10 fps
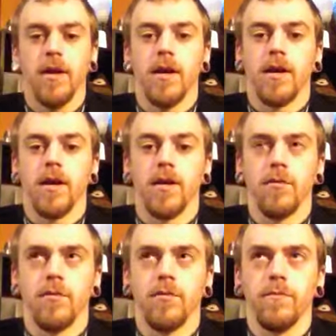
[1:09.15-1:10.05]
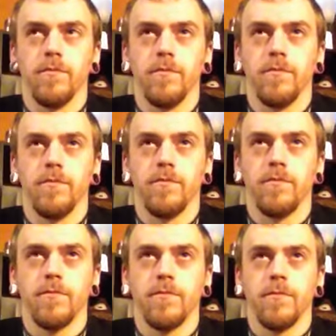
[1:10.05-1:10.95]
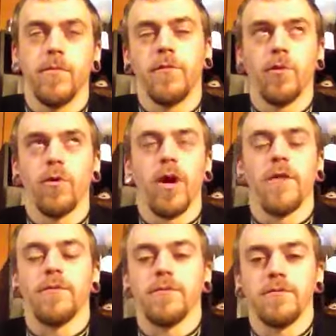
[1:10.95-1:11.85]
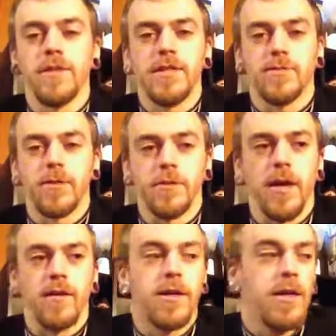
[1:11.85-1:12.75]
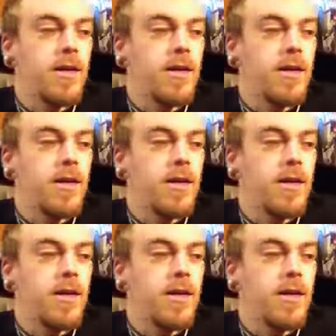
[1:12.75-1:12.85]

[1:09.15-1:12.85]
And, well, before or after. It doesn't really matter.